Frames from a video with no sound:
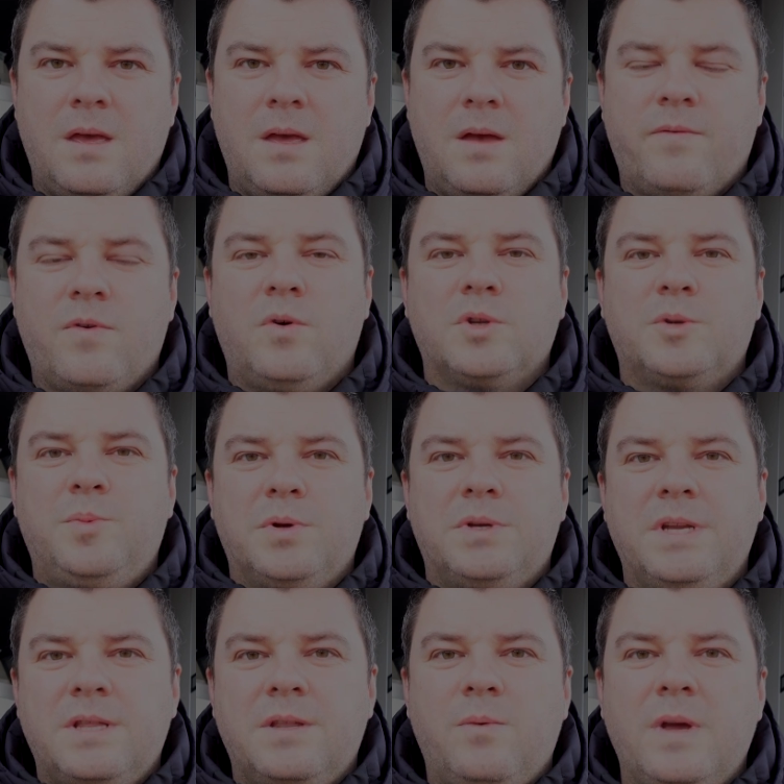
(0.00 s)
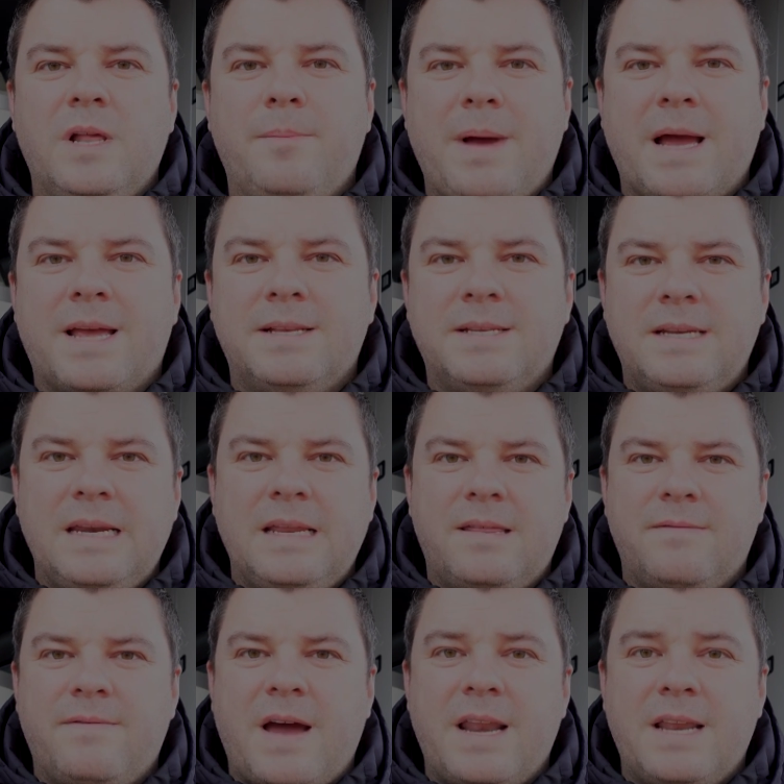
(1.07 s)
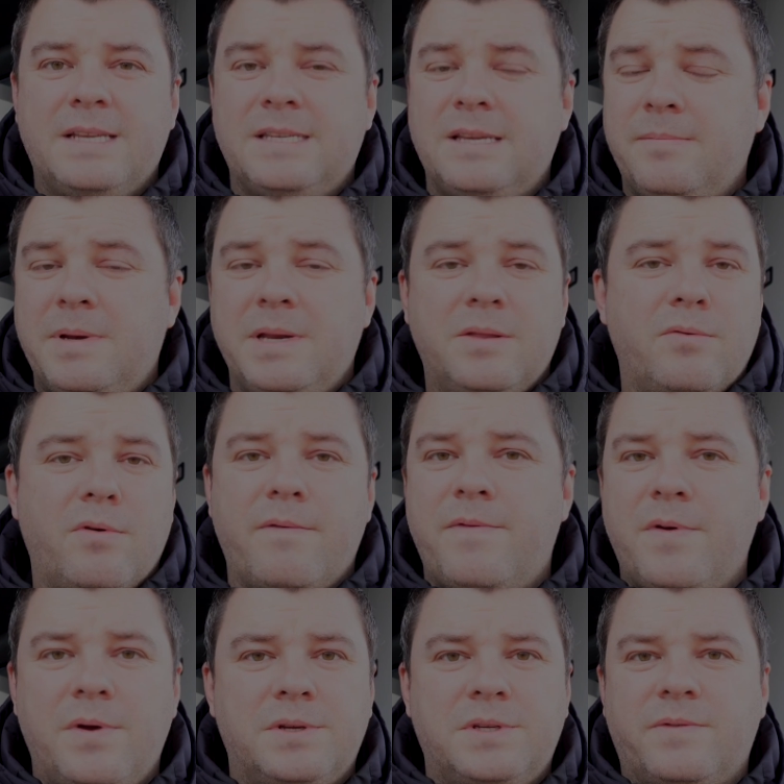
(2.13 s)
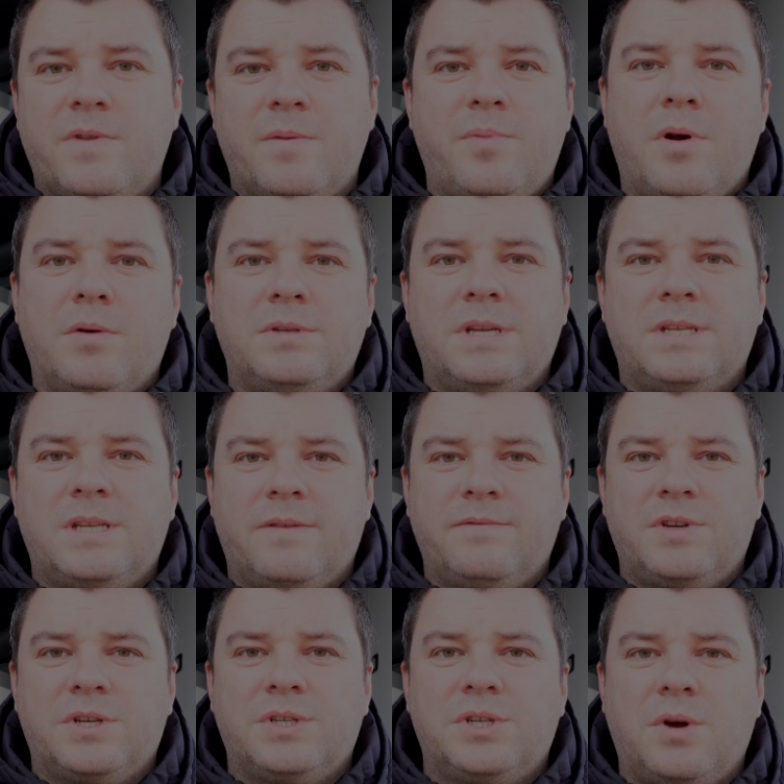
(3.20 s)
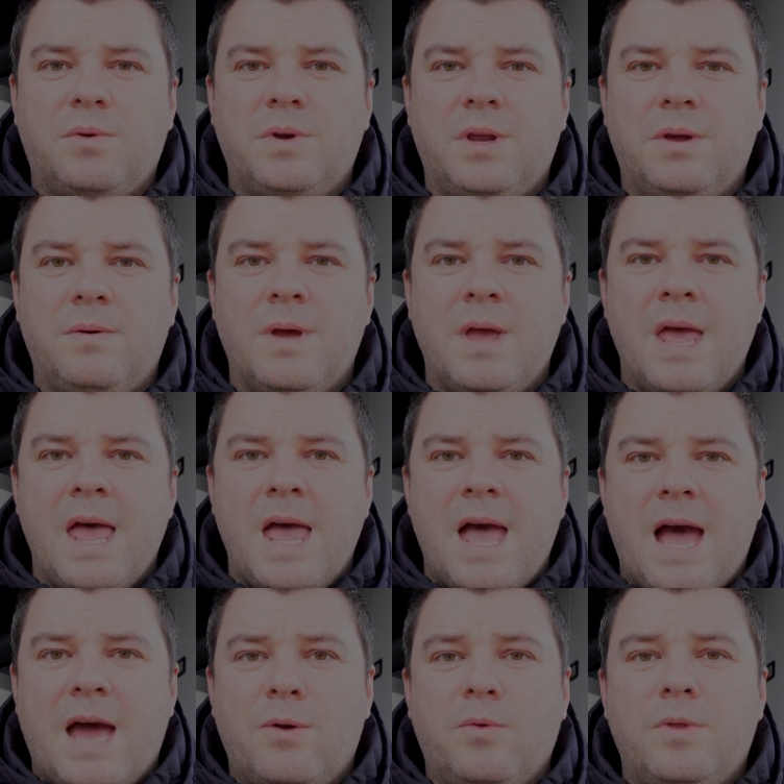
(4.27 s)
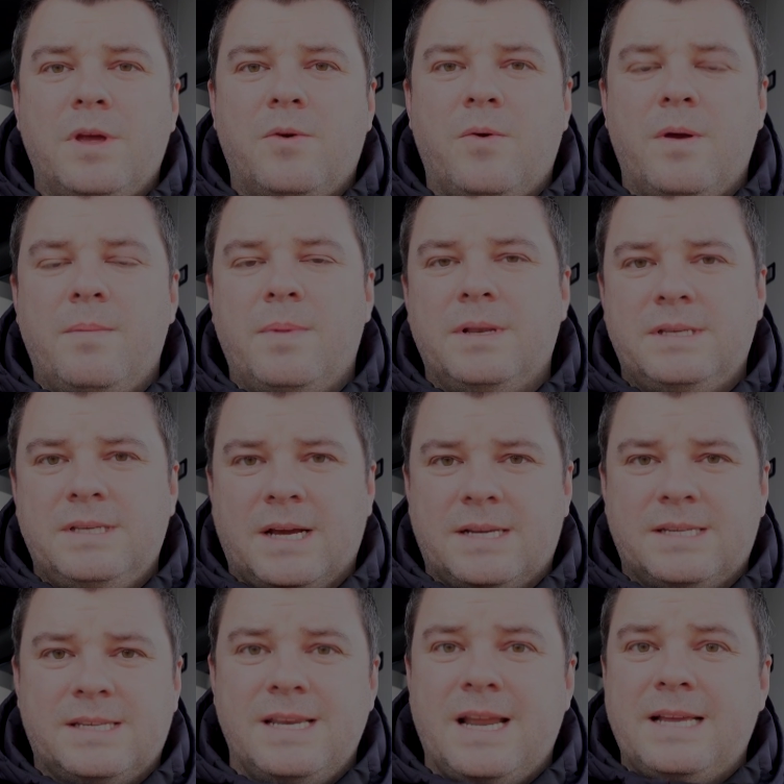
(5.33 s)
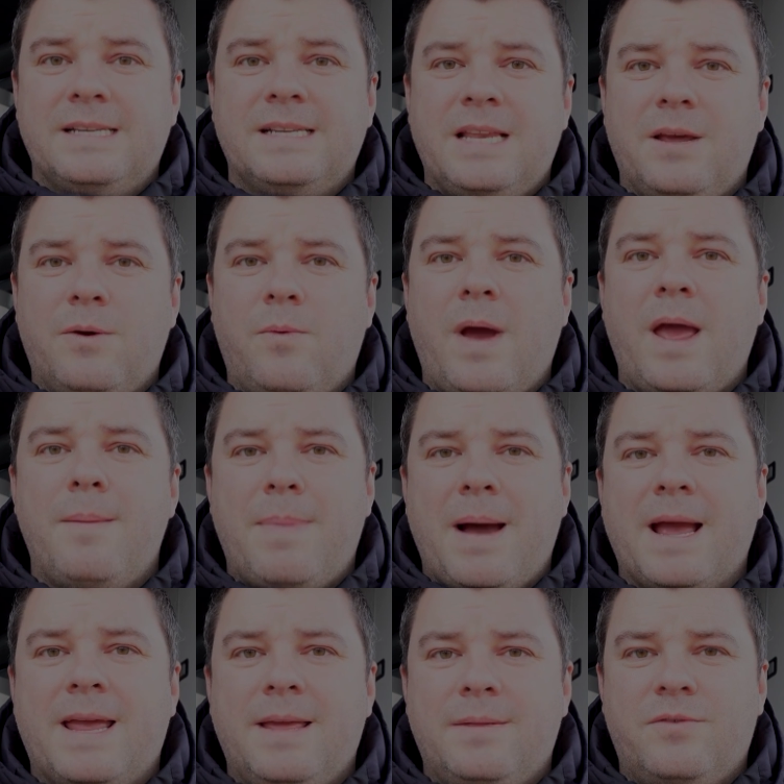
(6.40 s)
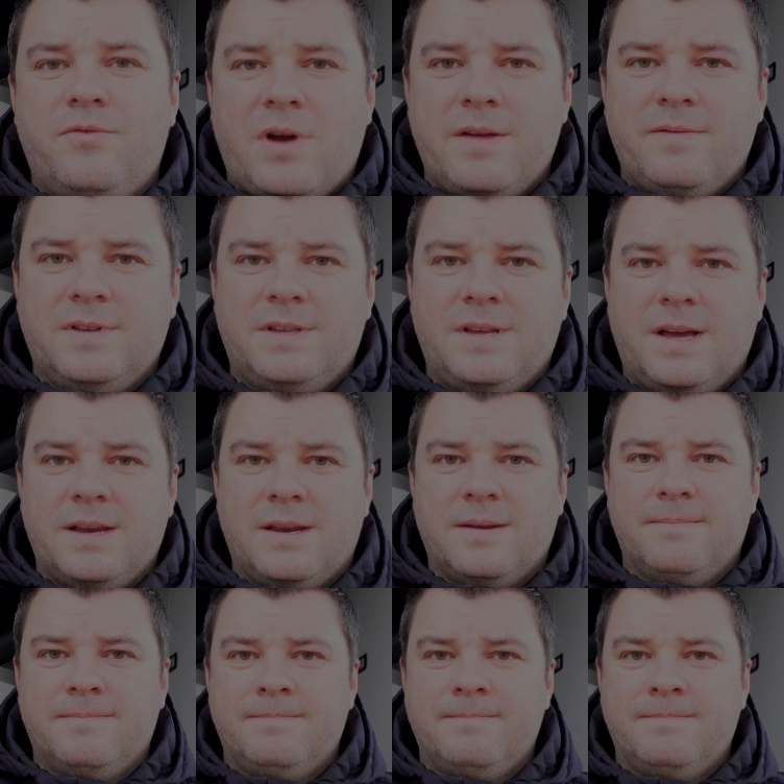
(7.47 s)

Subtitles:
Of course, putting the wheel back underneath the van is simply the reverse of the process I've just shown you, and all the equipment tucks nicely away back in the driver's side.